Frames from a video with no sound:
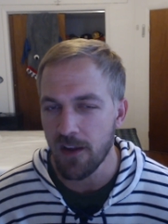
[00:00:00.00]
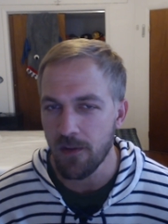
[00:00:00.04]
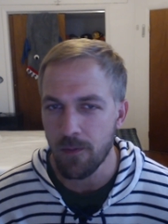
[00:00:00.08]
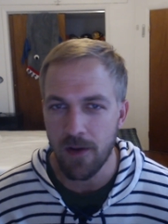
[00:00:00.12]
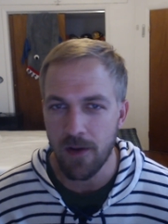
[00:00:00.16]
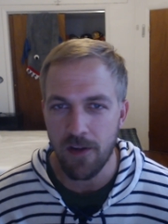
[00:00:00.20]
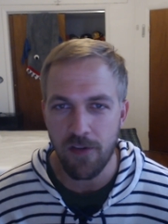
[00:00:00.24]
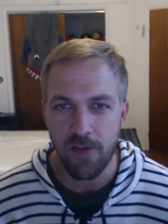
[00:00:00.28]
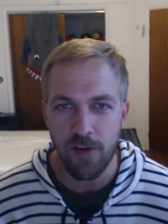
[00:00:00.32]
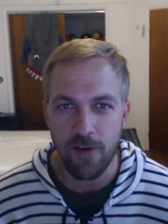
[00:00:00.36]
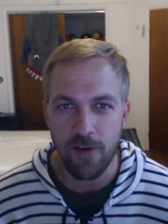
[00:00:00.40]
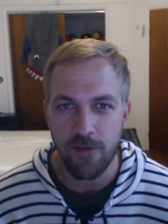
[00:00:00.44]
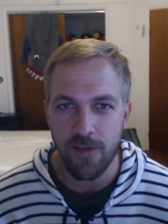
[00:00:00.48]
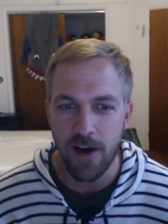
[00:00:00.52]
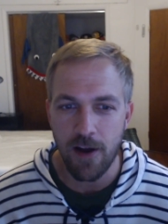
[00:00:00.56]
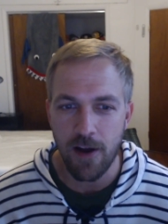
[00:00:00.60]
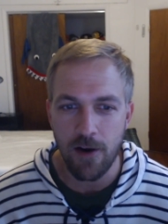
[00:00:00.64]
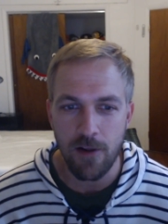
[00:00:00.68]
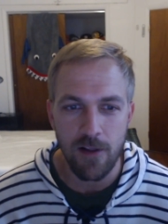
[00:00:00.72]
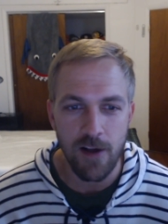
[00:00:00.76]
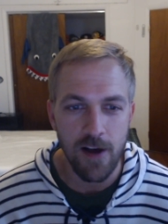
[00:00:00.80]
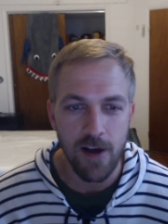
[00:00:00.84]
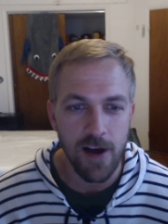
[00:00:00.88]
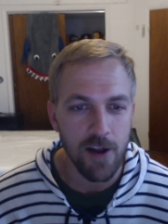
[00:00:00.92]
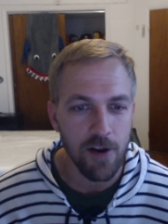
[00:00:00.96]
myself out
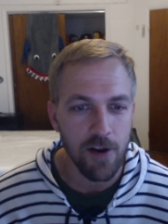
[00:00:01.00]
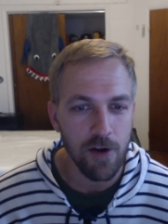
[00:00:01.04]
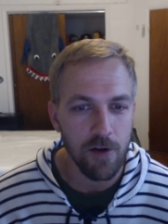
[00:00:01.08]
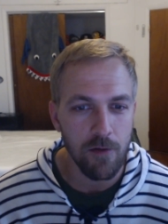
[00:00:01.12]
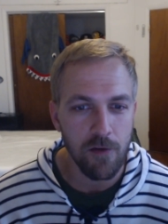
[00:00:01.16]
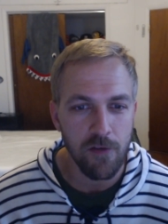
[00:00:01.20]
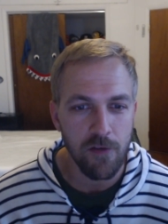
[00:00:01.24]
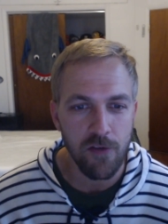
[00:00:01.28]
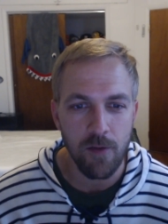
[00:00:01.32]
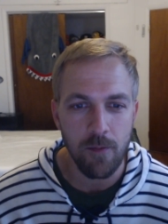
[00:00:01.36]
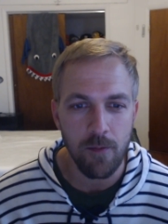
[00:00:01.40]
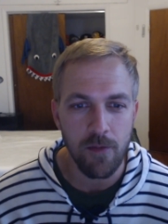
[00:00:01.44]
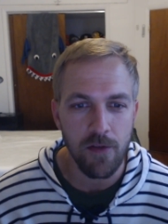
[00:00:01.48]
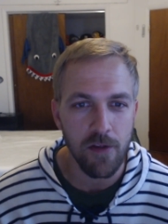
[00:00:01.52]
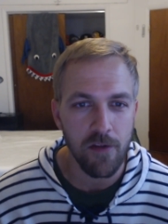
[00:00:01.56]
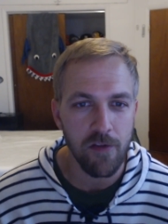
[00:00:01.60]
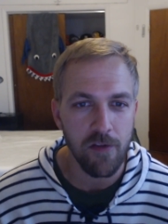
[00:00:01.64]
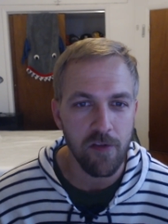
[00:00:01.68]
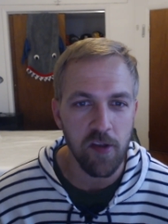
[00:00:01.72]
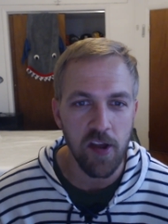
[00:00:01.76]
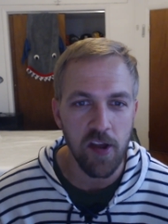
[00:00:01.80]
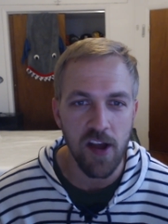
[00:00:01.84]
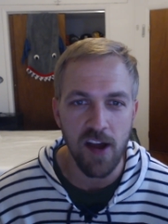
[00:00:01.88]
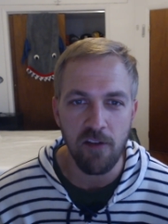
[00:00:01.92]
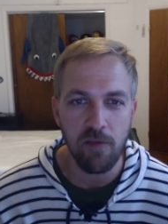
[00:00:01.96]
a lot over some of this
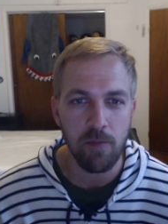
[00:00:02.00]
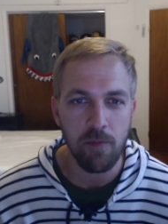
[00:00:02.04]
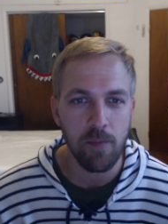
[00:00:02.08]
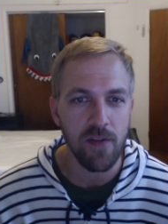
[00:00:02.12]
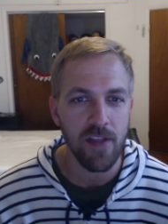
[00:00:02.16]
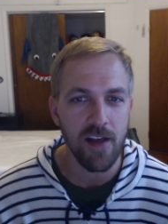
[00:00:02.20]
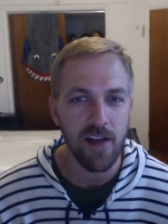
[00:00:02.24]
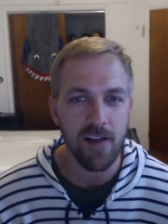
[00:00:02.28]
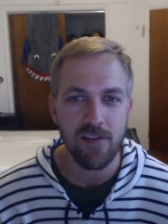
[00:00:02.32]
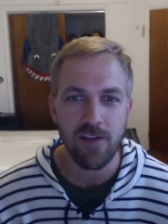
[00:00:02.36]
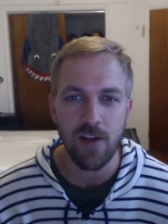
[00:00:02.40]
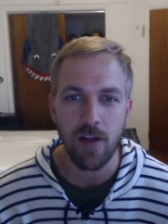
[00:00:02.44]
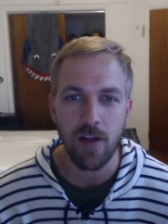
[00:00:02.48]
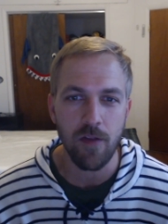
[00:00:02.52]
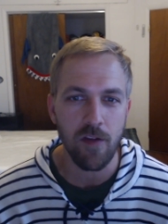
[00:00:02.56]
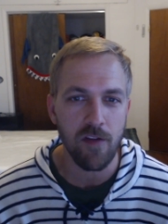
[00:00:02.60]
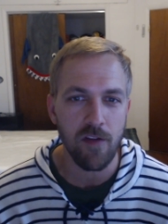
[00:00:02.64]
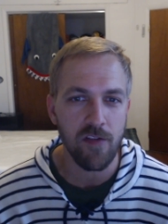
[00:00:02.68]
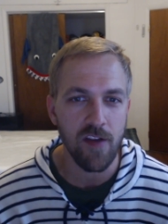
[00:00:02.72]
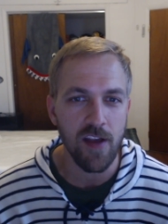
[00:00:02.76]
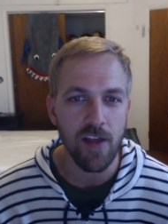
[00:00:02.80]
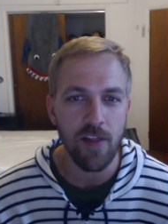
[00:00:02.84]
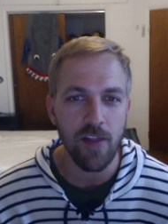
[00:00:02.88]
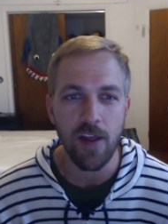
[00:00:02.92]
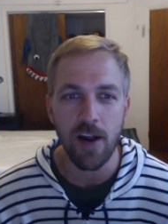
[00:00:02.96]
stuff, but that's not to
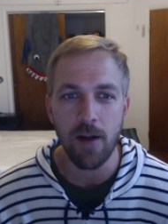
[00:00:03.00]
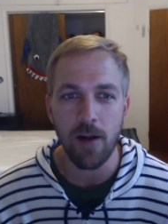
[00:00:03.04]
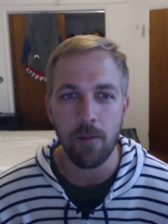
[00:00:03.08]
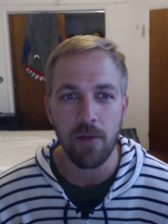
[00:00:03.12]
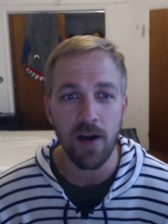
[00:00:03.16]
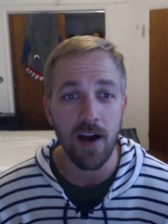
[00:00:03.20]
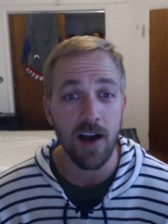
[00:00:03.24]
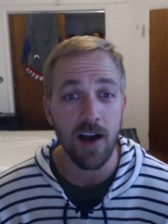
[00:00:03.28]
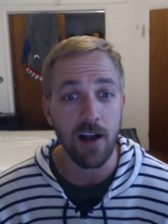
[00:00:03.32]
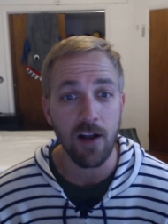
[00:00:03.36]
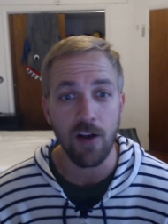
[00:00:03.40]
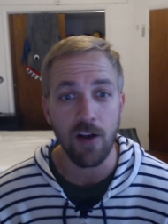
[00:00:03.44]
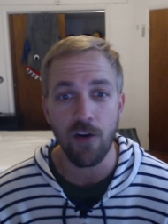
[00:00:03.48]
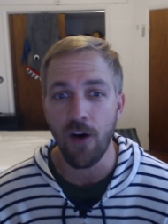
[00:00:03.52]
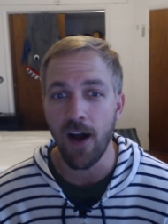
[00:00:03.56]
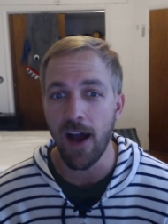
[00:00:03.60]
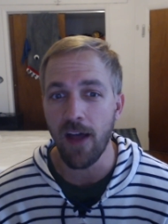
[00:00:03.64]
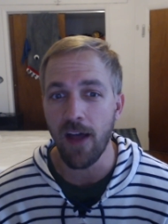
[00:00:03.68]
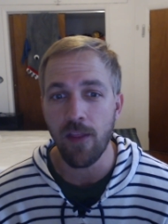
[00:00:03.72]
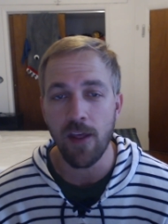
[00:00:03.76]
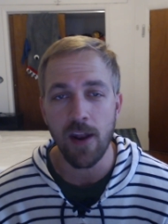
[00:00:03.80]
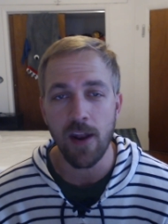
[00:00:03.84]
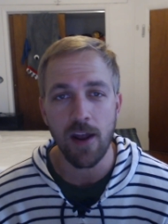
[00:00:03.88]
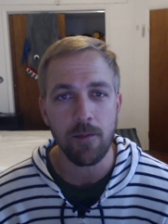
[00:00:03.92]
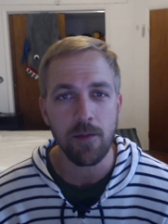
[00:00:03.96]
say that I'm not
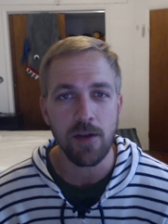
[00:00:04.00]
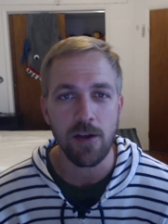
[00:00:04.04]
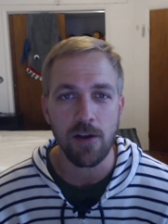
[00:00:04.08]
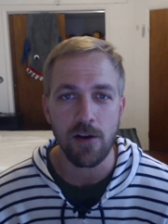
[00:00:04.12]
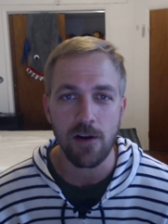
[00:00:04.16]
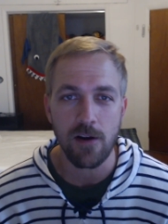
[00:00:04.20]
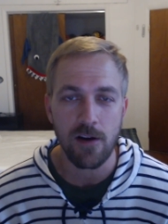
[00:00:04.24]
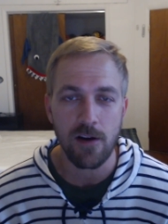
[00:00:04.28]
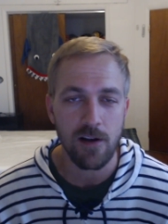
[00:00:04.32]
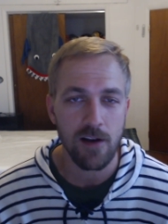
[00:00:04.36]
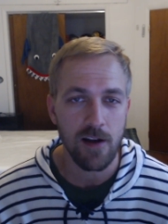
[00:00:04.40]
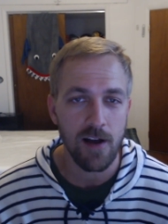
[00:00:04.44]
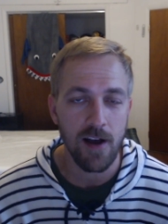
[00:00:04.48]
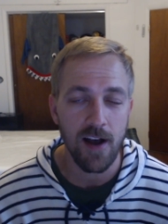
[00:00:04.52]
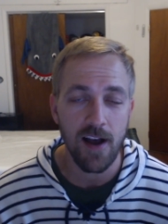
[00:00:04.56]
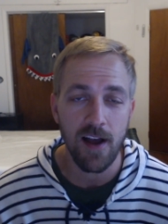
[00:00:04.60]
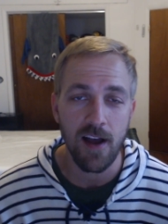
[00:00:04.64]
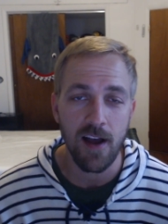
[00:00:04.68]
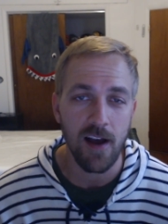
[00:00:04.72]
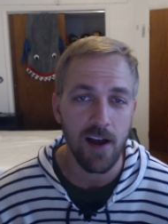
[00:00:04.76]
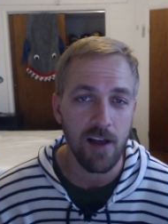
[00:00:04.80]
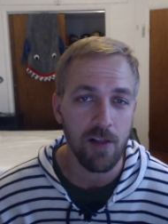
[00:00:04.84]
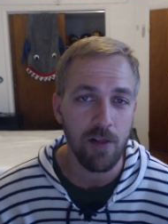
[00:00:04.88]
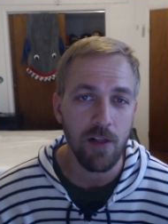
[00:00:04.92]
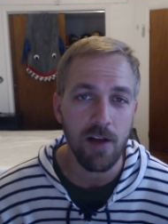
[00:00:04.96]
glad that I'm here.
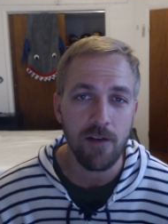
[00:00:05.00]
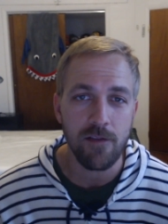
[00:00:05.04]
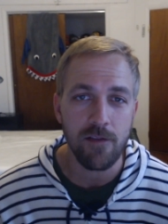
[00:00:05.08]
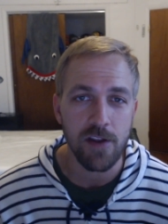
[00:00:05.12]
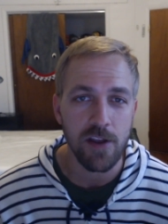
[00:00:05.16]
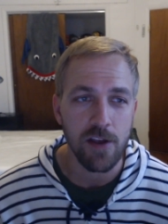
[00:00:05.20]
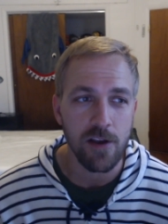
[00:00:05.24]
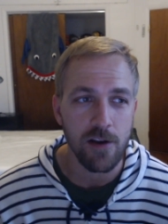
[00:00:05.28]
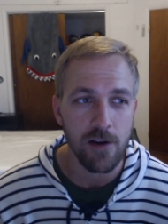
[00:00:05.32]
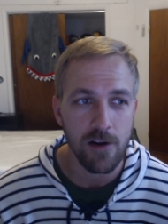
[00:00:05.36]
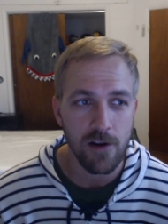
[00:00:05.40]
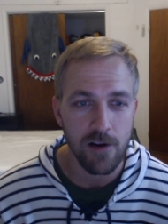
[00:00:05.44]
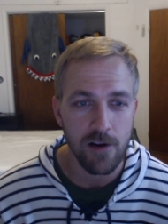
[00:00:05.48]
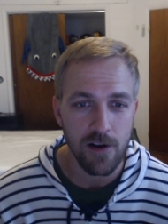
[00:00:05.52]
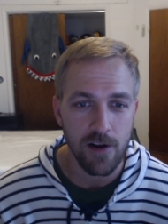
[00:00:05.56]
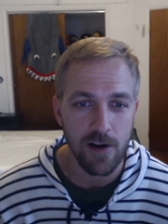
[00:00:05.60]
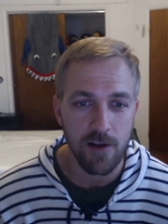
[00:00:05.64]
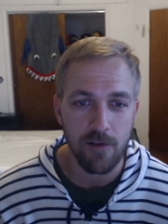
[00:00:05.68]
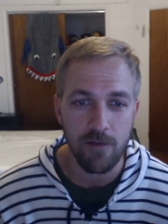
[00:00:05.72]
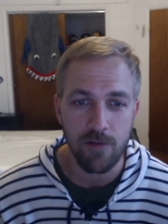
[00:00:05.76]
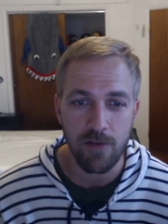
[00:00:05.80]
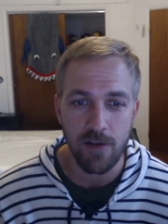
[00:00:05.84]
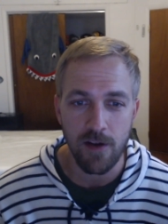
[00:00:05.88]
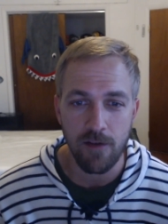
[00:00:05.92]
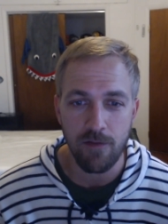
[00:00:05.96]
I love it here, and
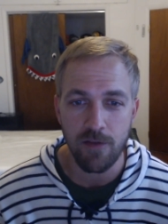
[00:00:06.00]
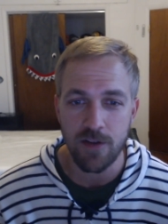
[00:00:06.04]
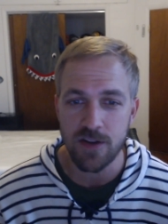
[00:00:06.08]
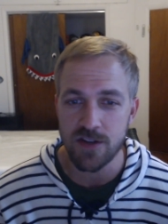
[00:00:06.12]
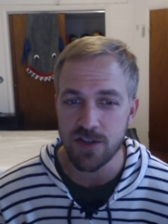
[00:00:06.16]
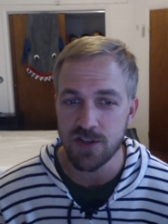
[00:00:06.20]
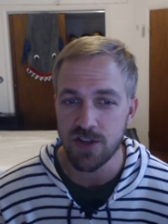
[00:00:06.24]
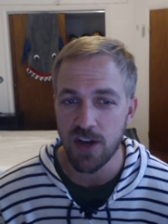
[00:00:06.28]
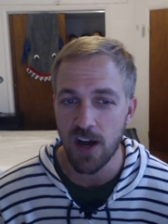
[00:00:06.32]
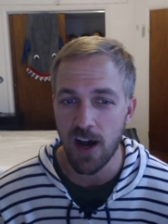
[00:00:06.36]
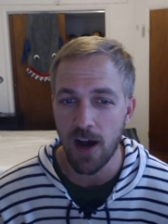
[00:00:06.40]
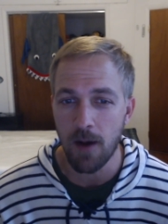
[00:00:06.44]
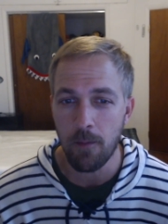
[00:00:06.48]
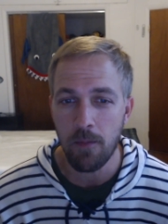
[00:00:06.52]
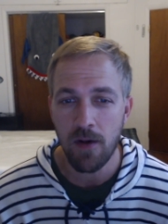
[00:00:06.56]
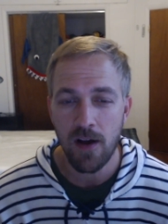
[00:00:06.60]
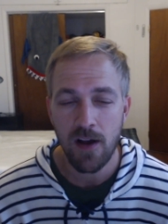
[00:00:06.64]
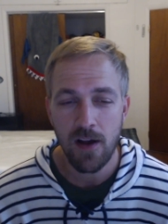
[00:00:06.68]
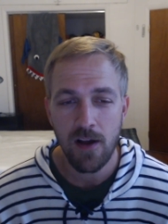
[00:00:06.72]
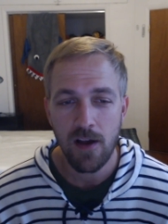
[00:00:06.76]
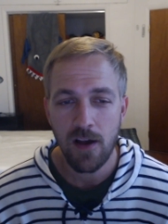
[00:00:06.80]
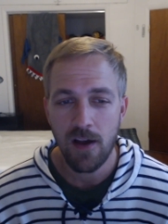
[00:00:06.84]
I've loved this job.